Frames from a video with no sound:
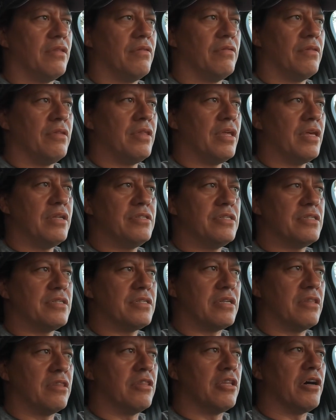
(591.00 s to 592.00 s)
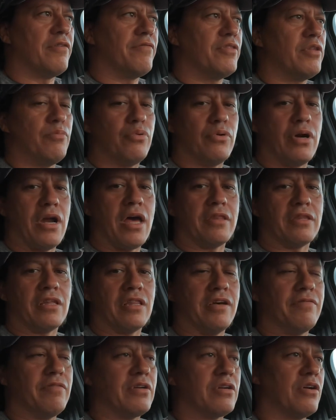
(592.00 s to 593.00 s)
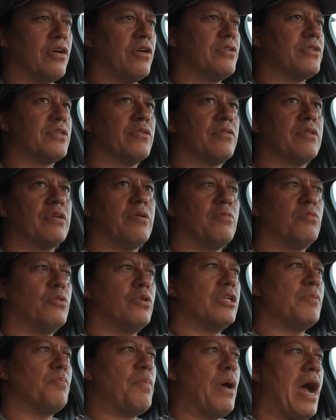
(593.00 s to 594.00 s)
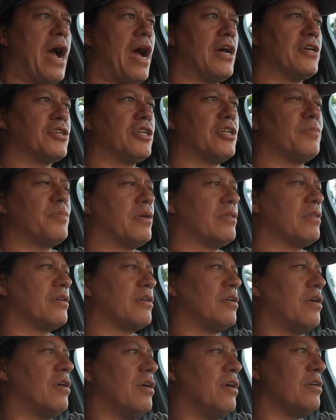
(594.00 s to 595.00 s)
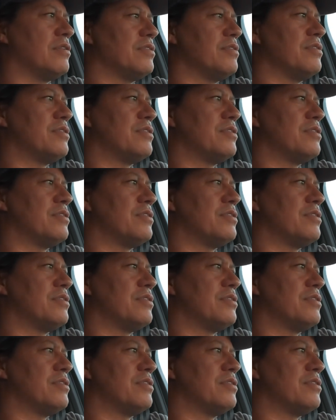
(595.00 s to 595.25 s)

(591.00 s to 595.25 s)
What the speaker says: They just love the brand, they love the cars, so they're really passionate about the cars.